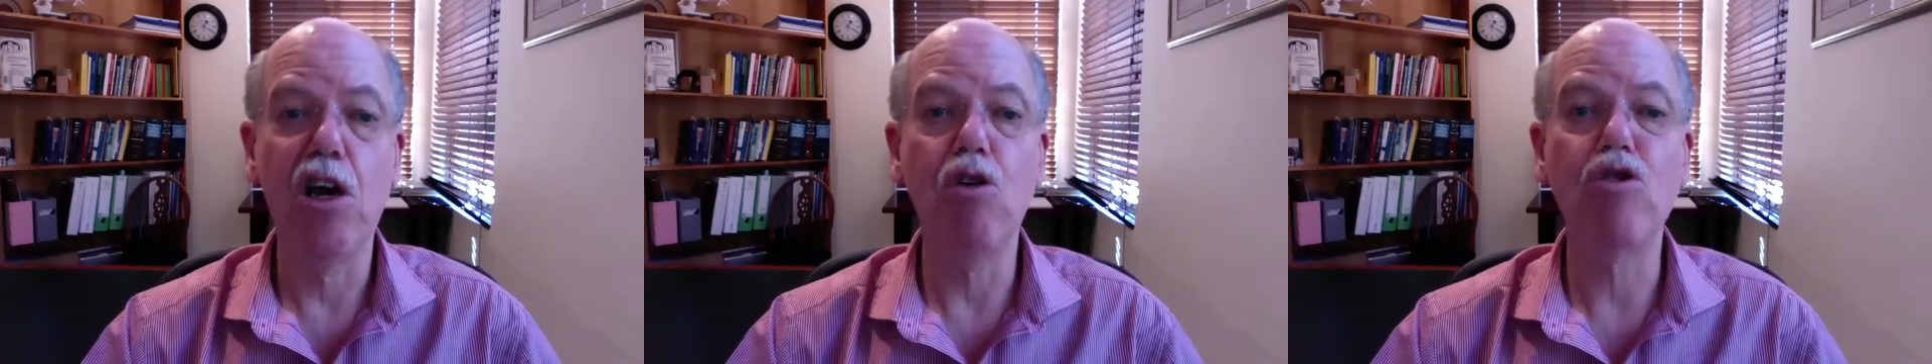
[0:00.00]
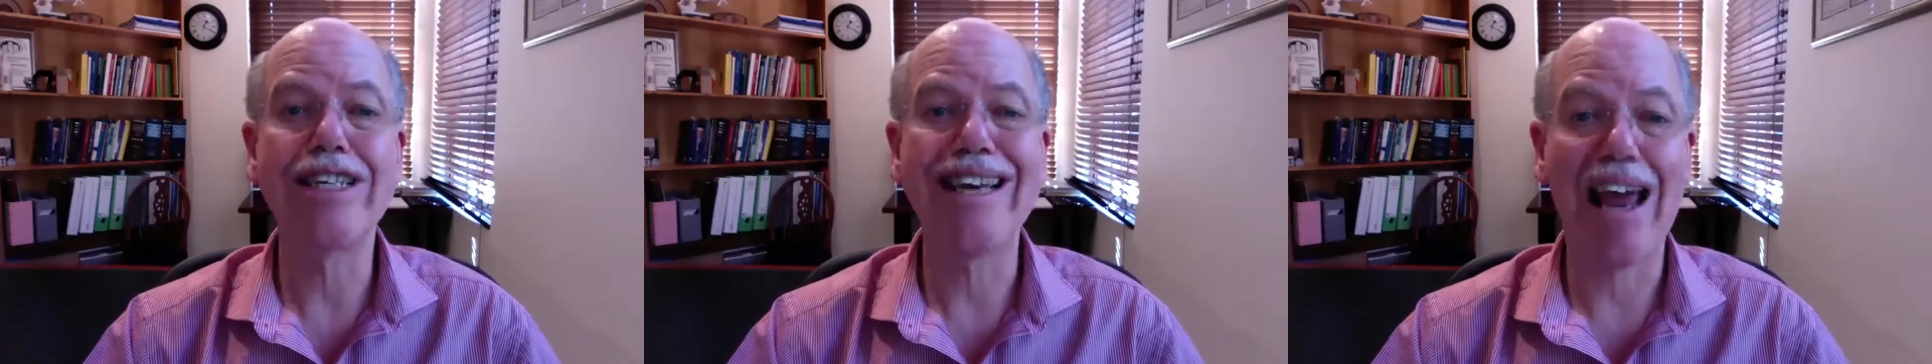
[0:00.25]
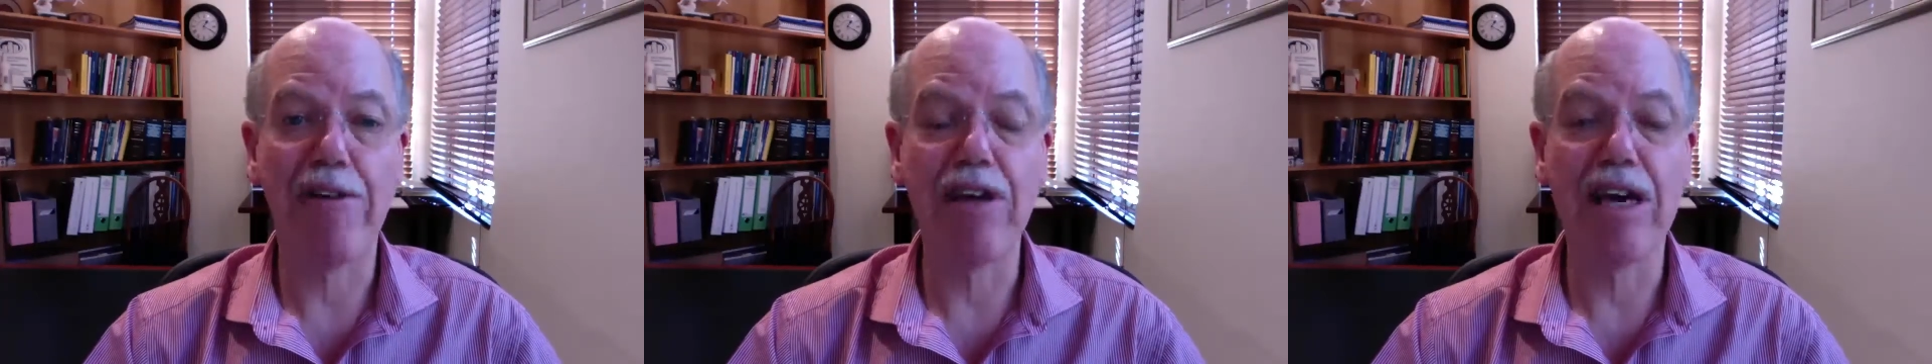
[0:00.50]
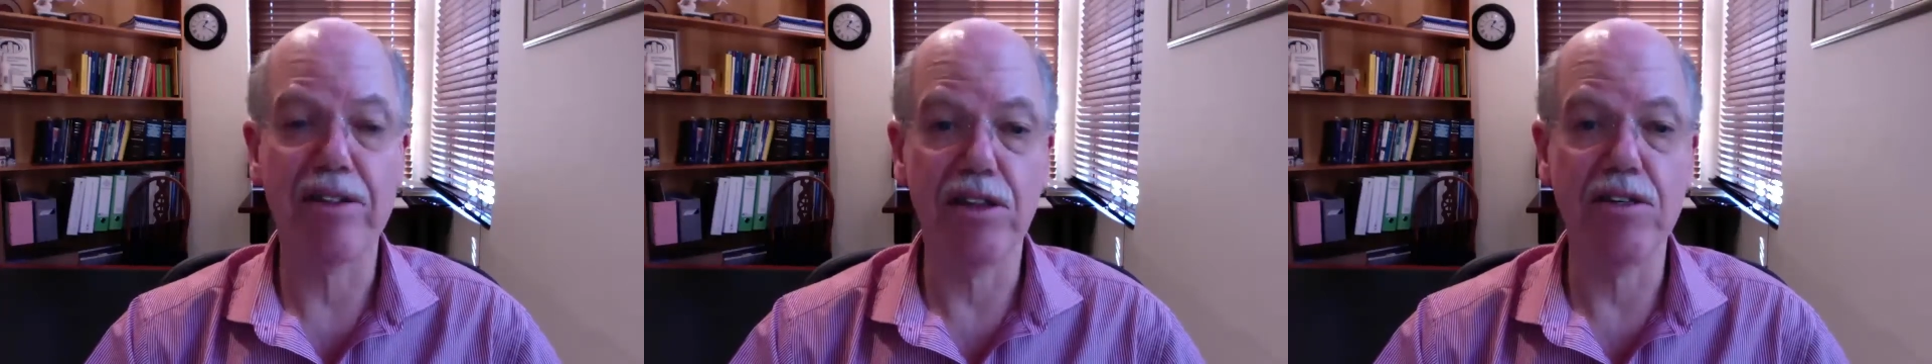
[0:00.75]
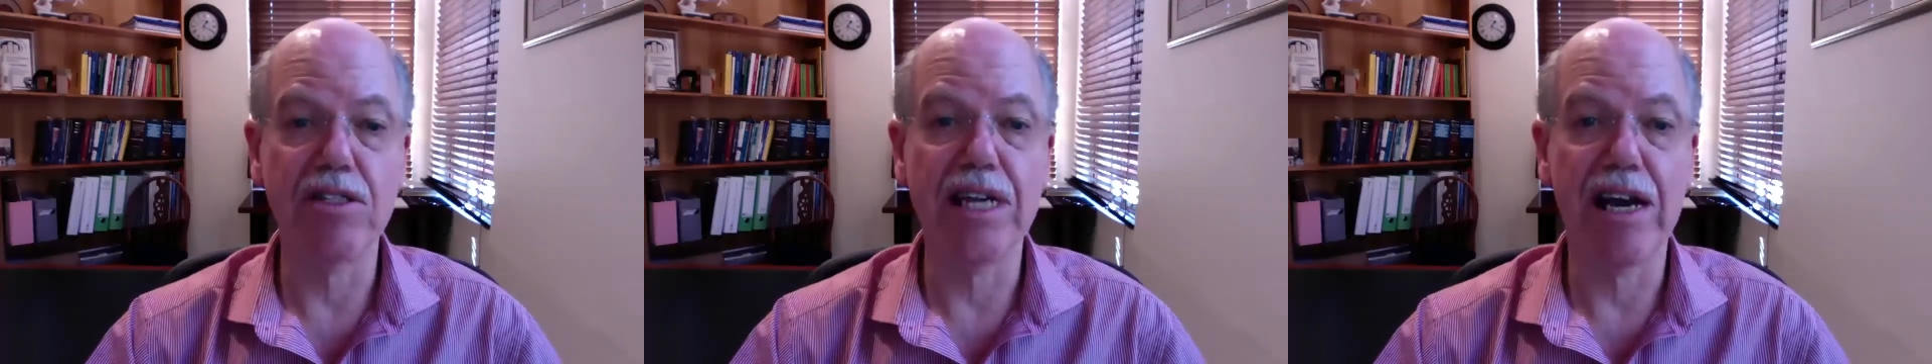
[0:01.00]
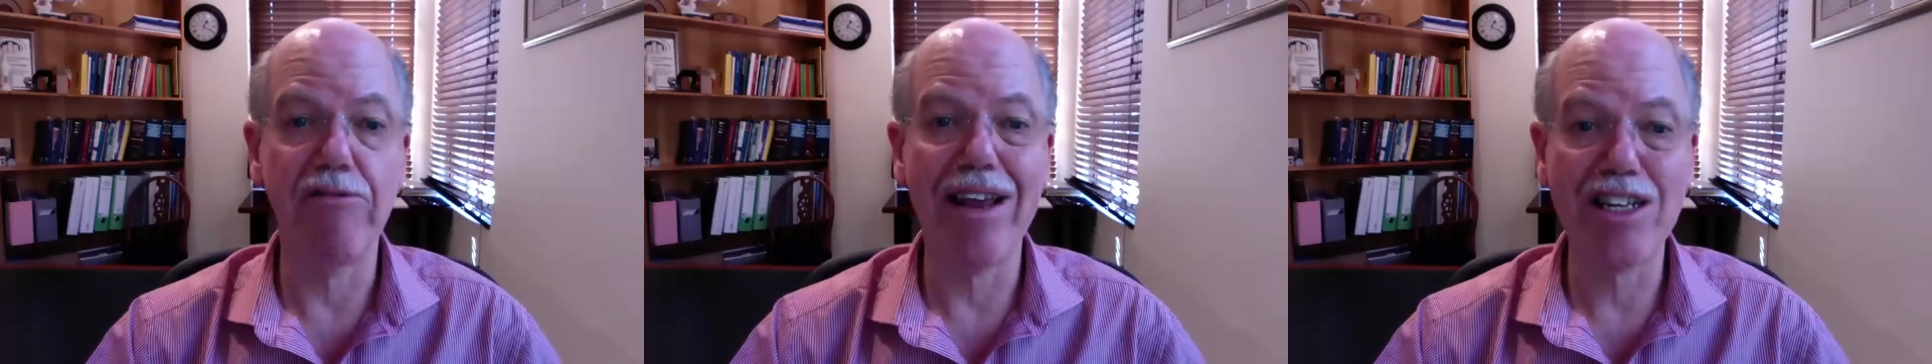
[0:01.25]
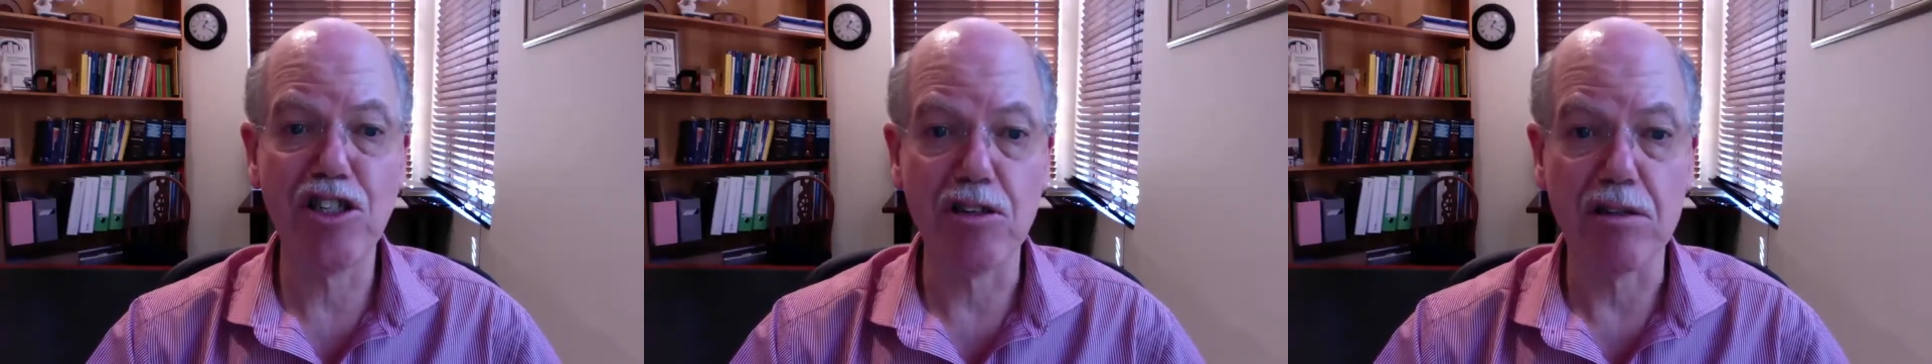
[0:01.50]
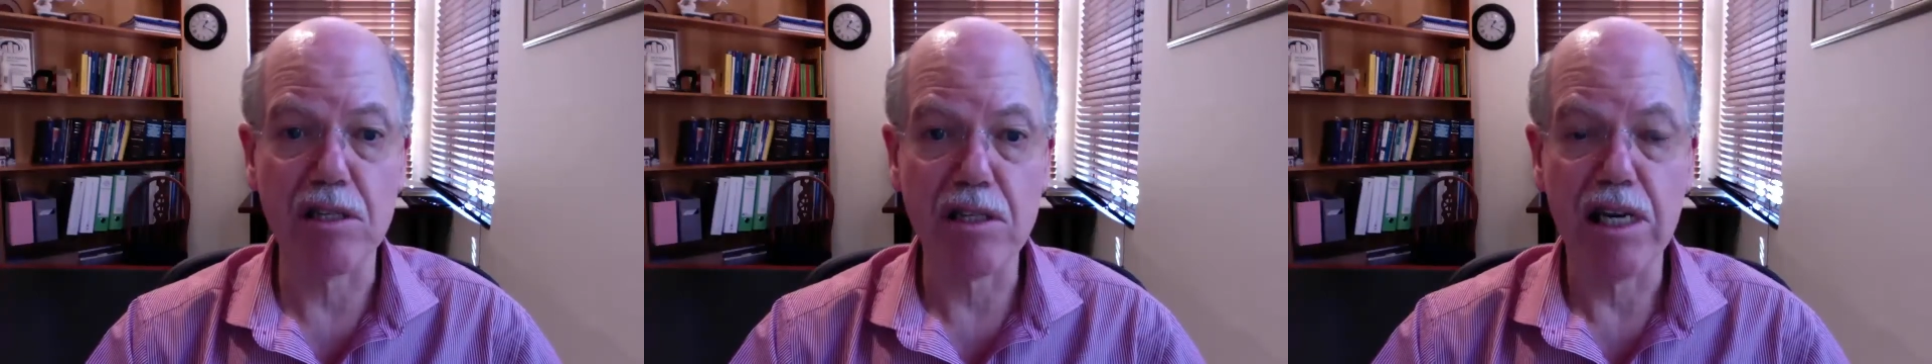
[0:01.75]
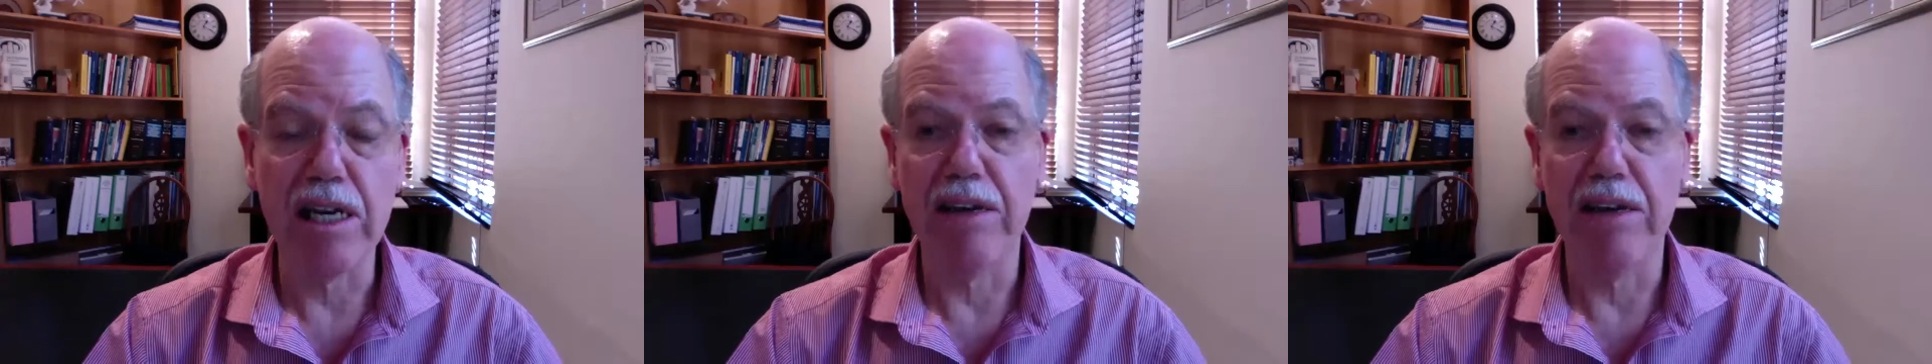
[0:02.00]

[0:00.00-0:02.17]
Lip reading: or to carry out those directions.